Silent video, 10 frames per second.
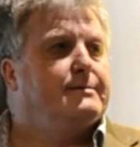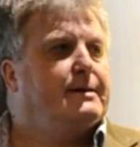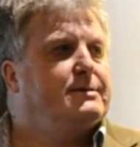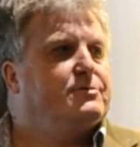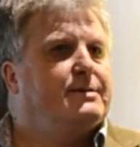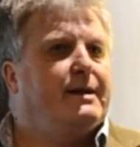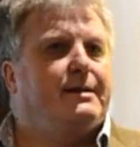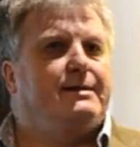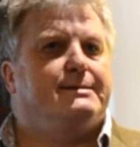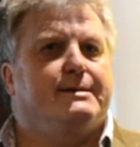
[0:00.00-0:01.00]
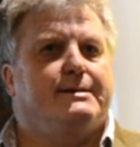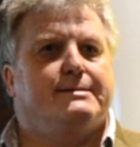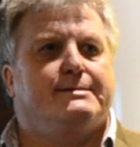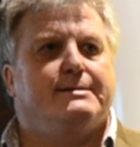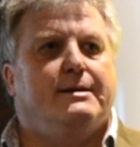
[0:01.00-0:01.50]
data and
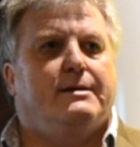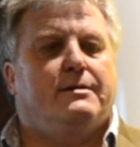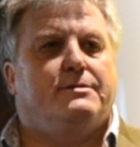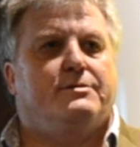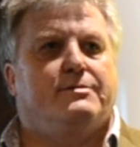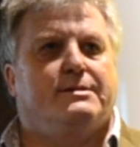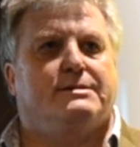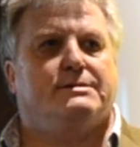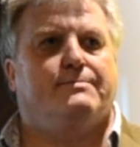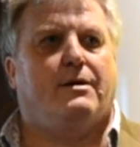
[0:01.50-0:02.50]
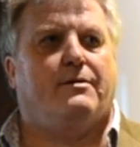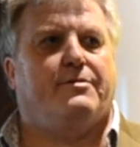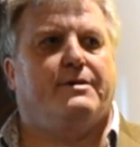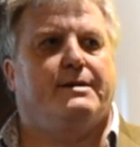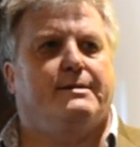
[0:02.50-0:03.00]
analytics and doing smart
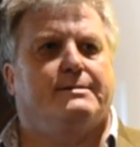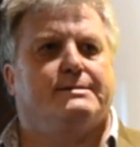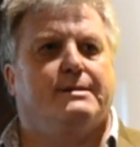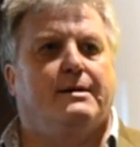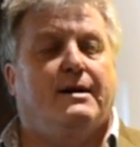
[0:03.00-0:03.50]
things,